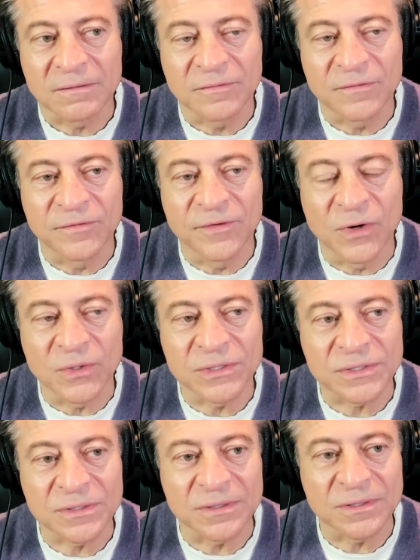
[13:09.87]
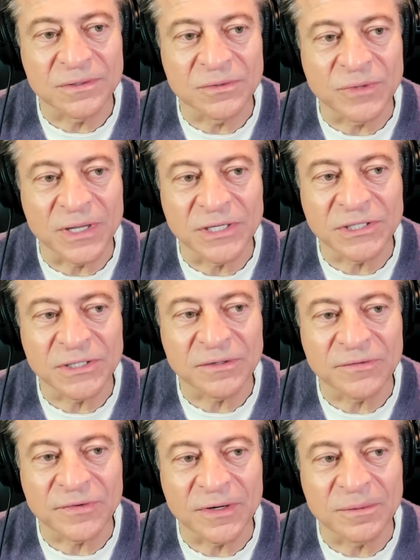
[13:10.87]
folks ranging
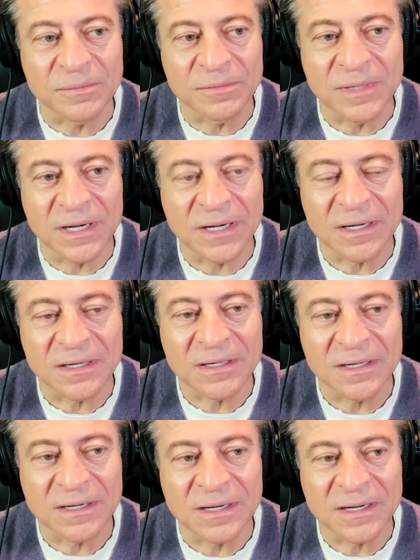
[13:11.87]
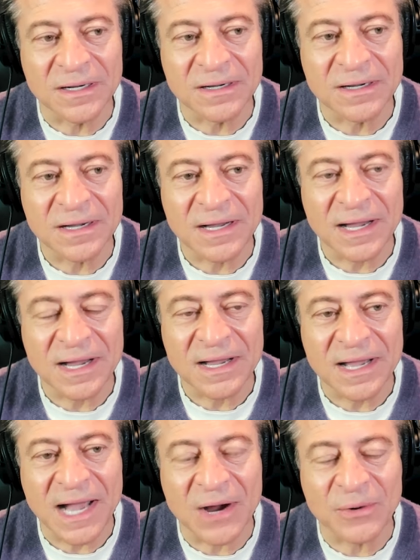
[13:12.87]
from
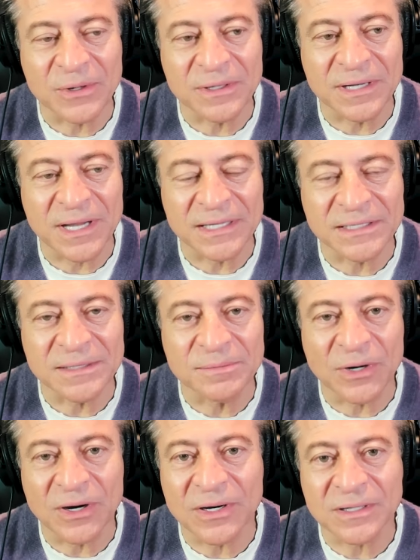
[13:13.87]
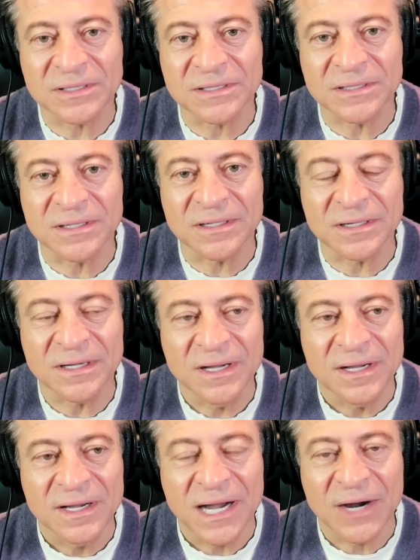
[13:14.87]
Howard Nancy Marks to
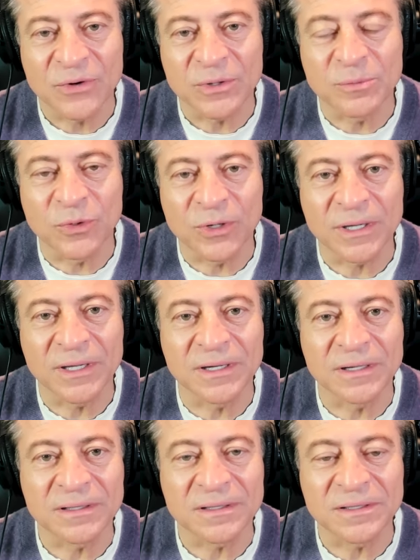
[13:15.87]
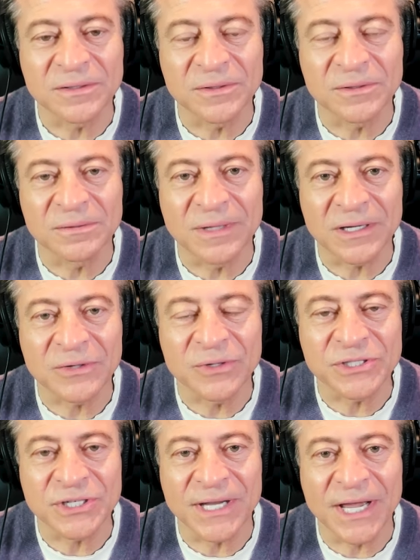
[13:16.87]
Howard Morgan to
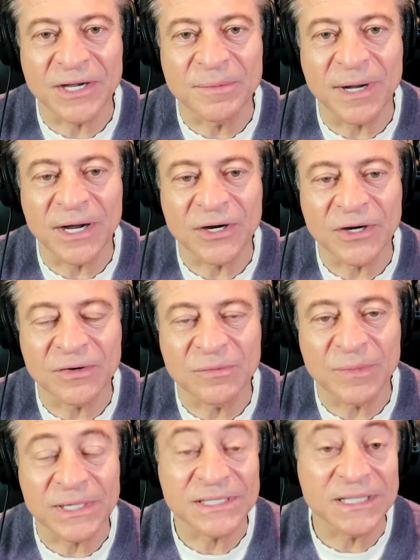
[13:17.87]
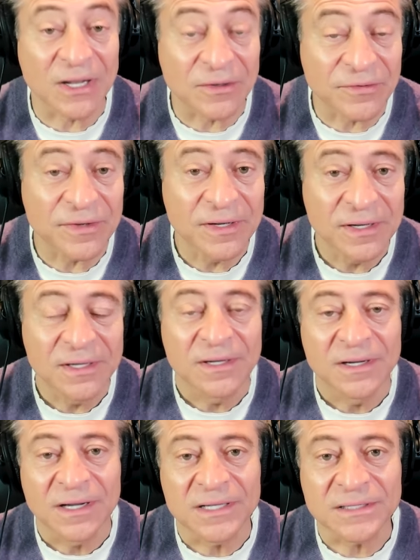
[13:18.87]
Christian Angermeyer, myself
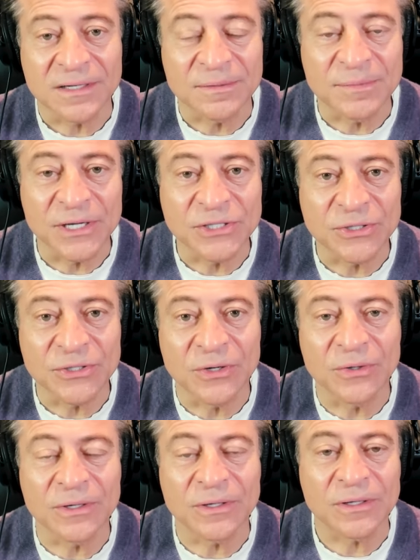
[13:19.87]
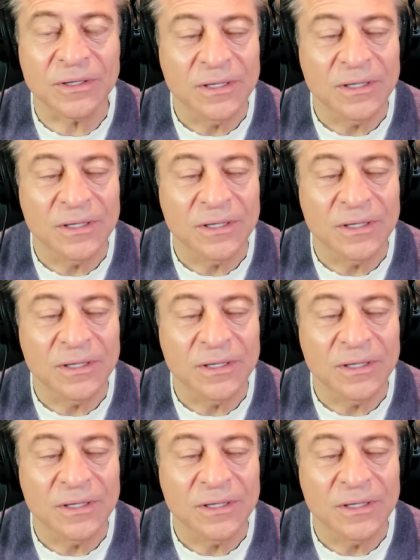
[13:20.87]
as a major donor.